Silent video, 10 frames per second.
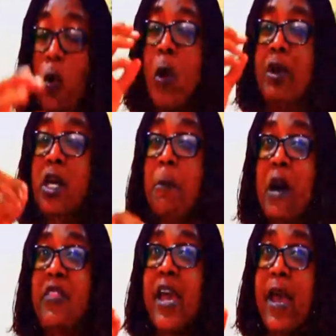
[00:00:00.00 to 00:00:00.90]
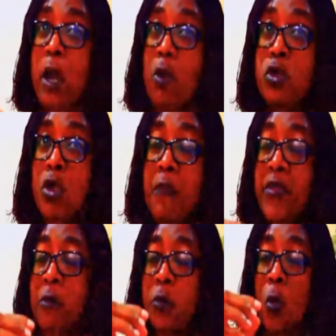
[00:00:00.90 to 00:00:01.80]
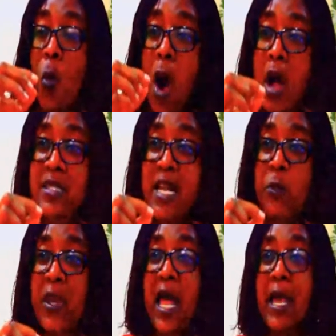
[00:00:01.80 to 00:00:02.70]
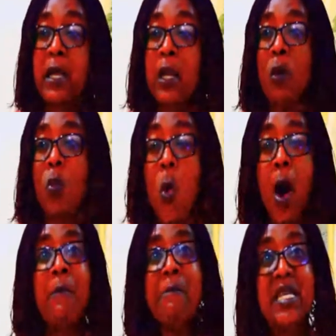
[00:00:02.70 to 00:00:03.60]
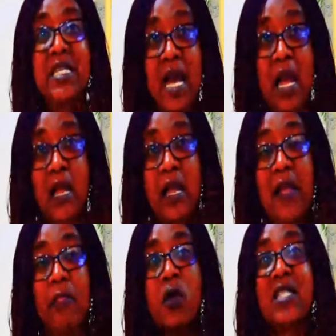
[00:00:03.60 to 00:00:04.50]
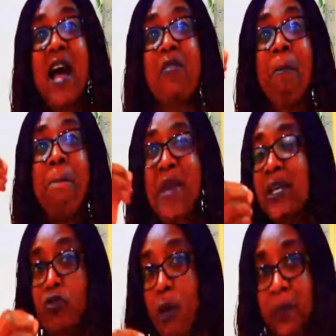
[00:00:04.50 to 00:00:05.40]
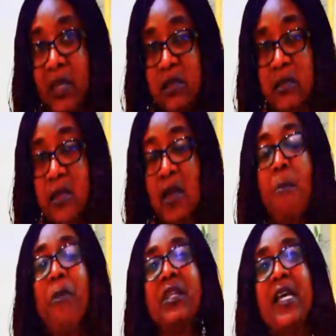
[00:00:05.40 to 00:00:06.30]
When we talk about the aerosol, the ones that were like 1 meter, those are the big droplets. But the